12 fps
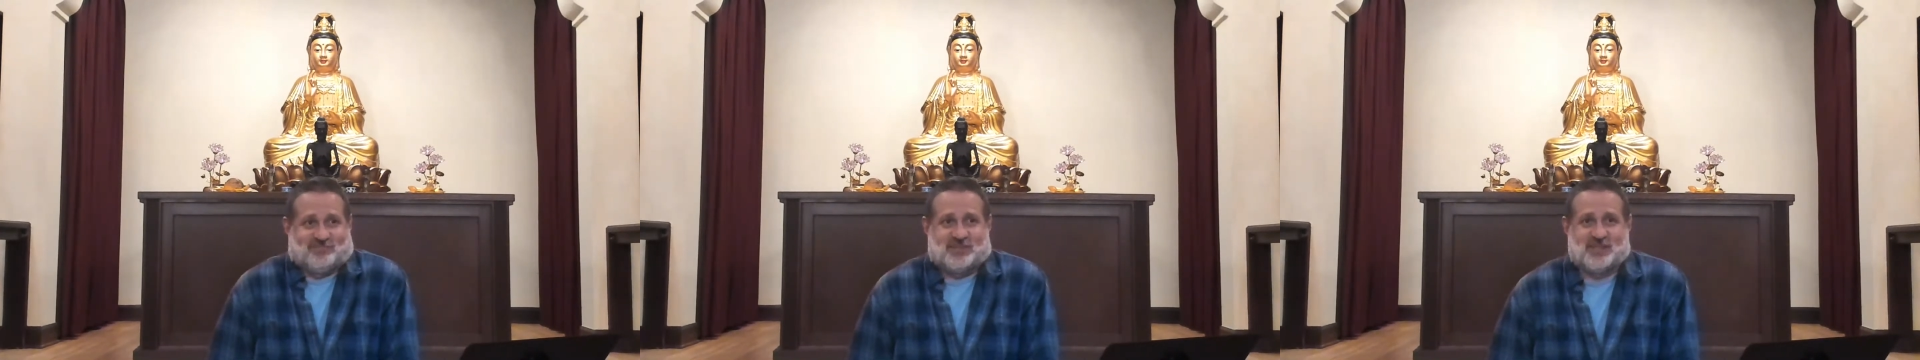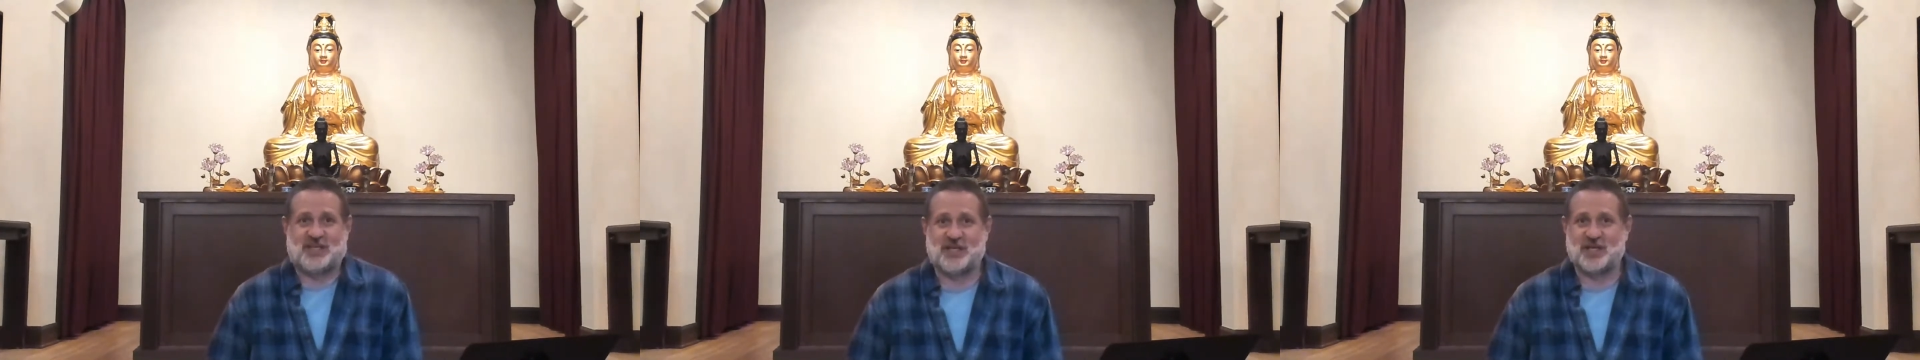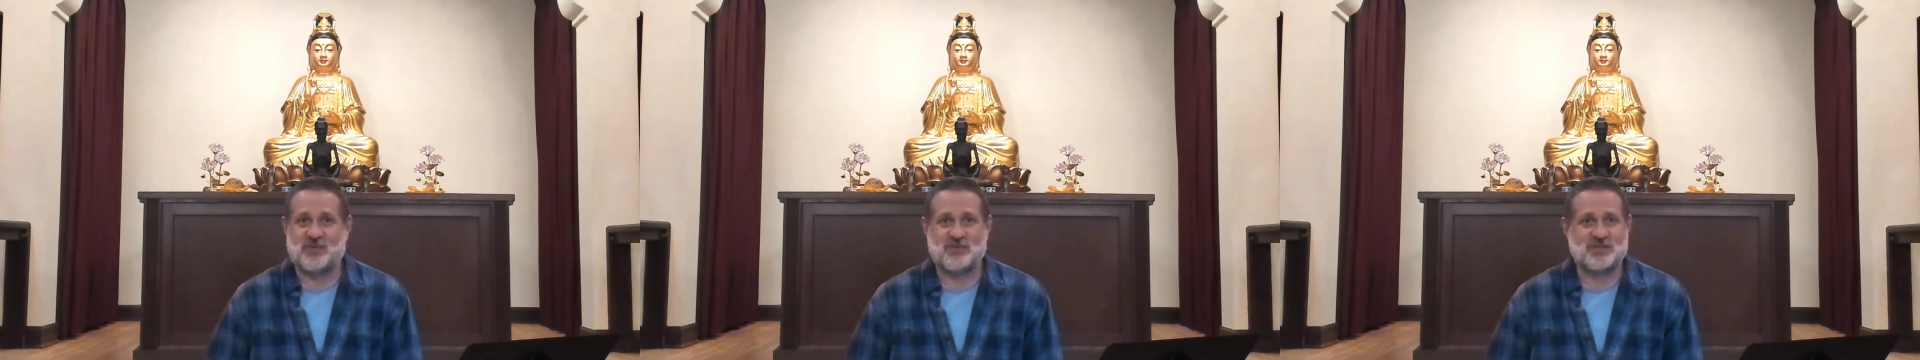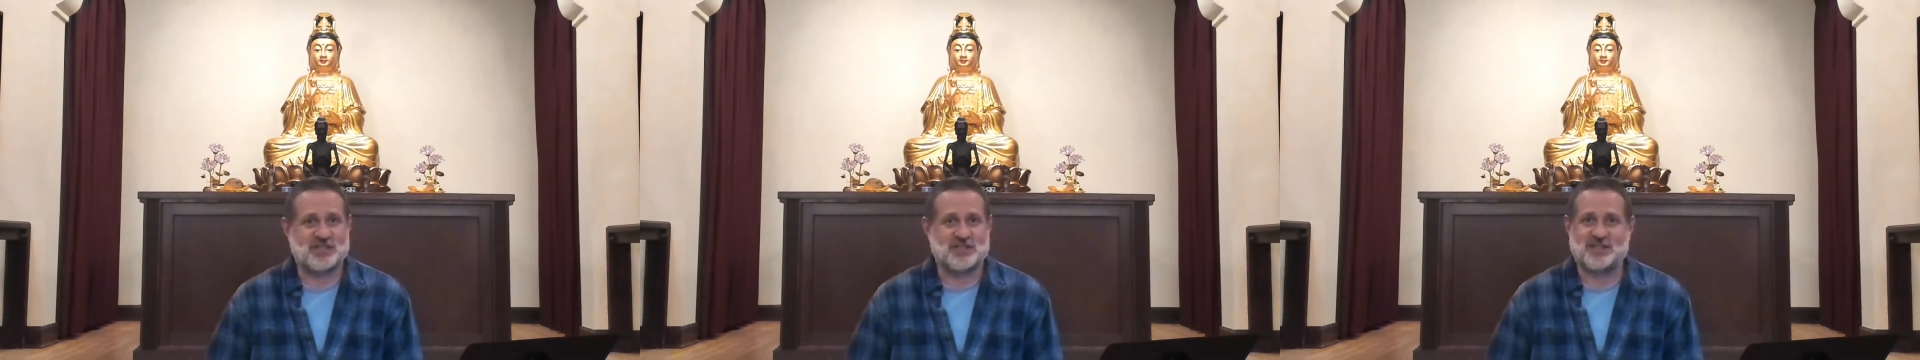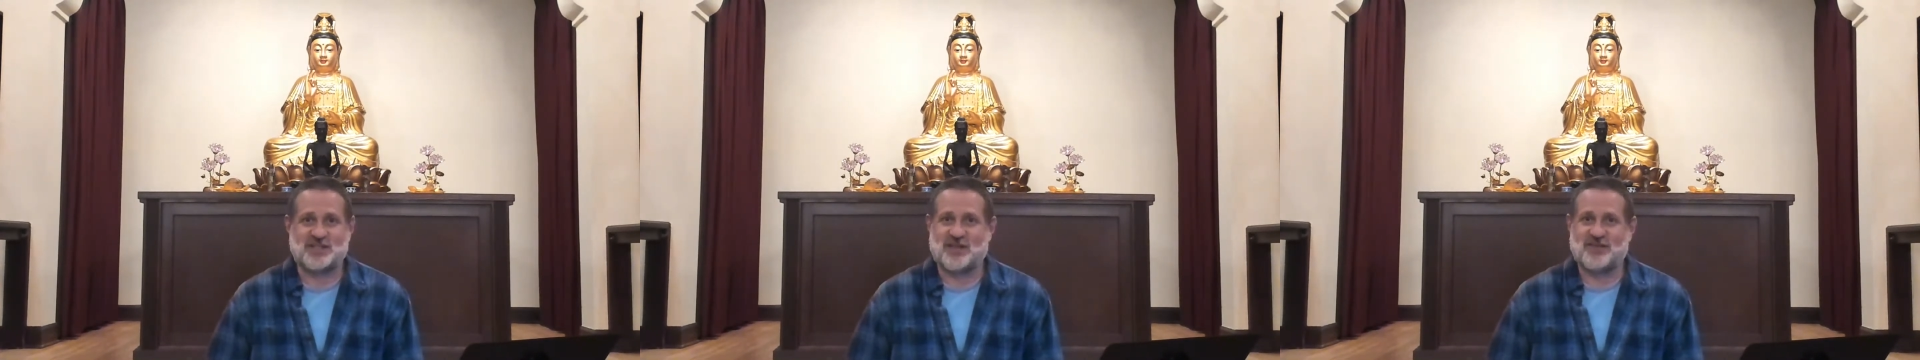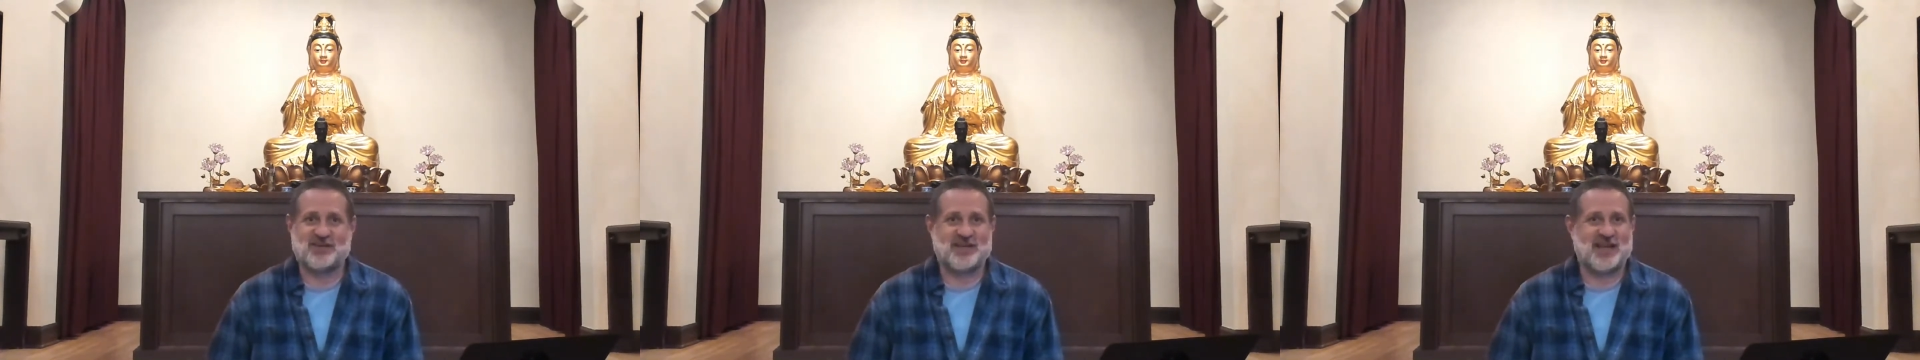it's just
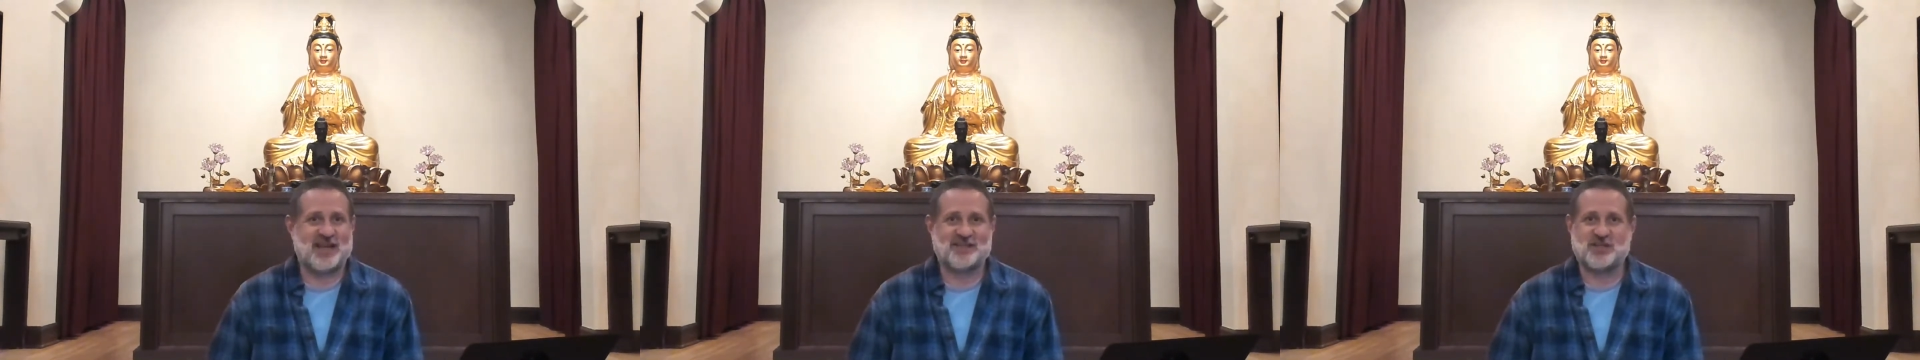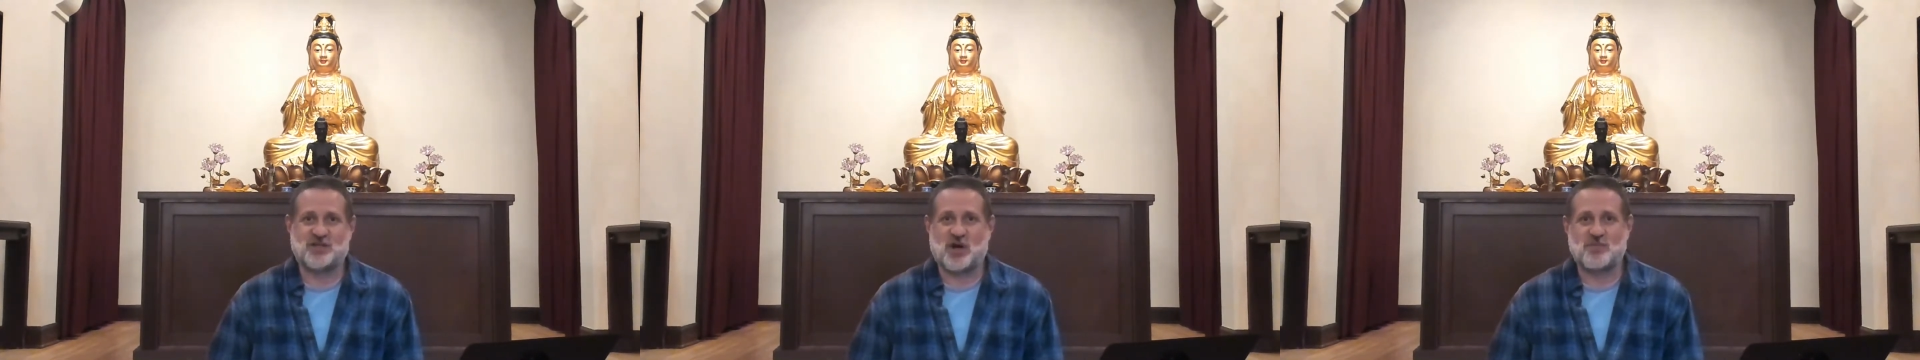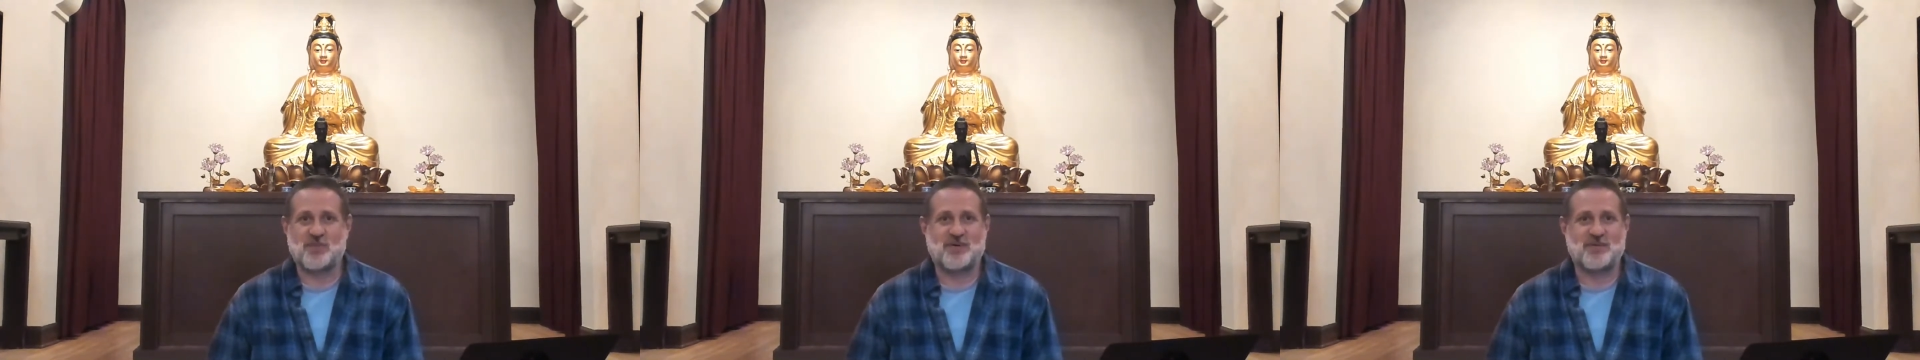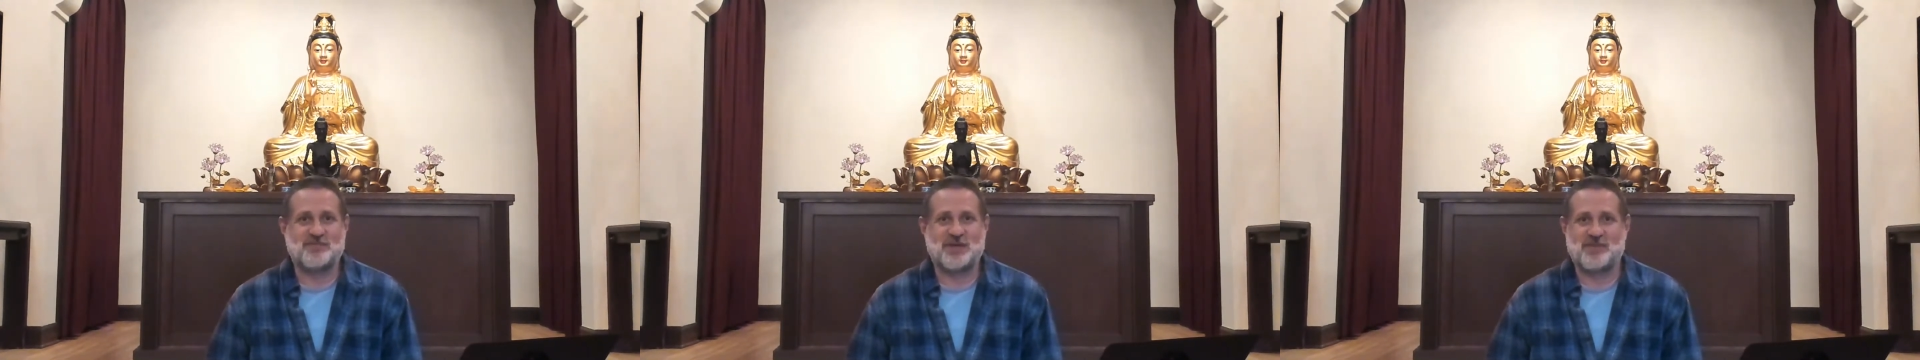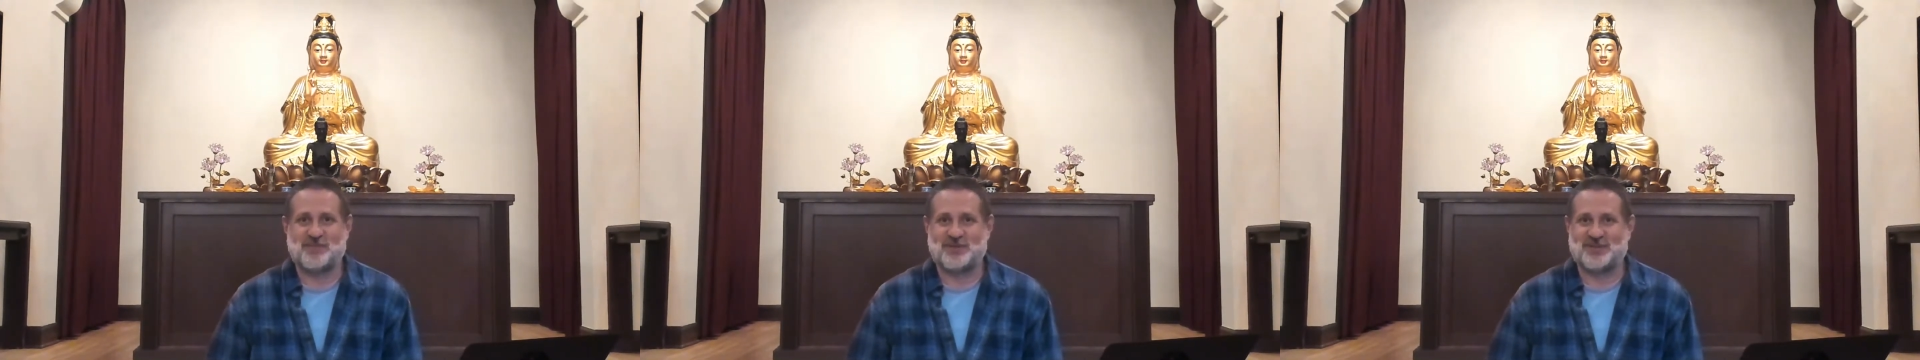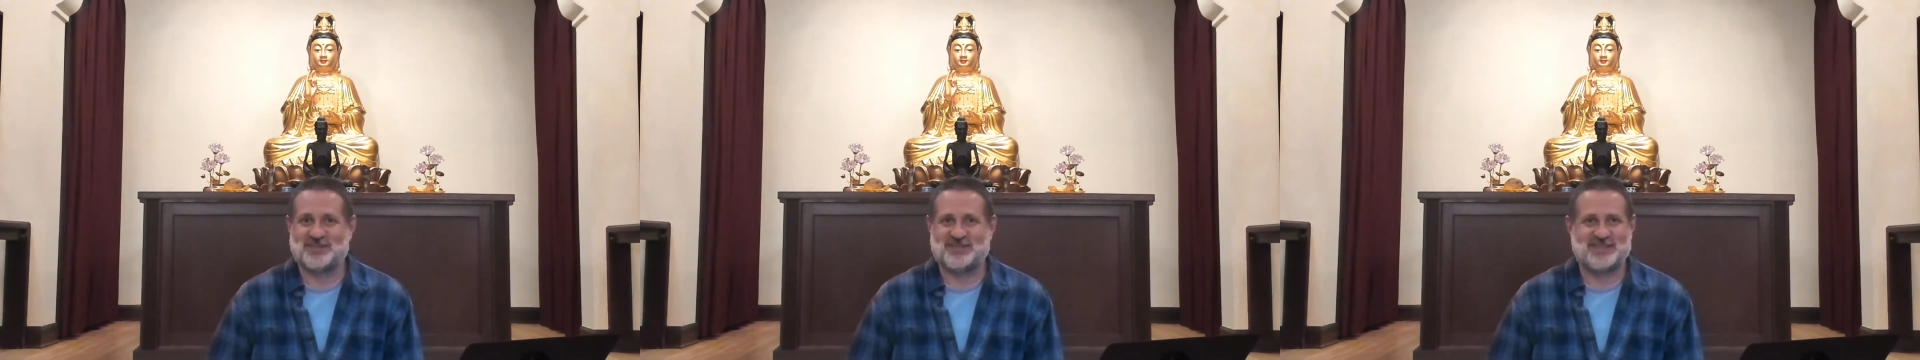another day at the Dharma Bum Temple,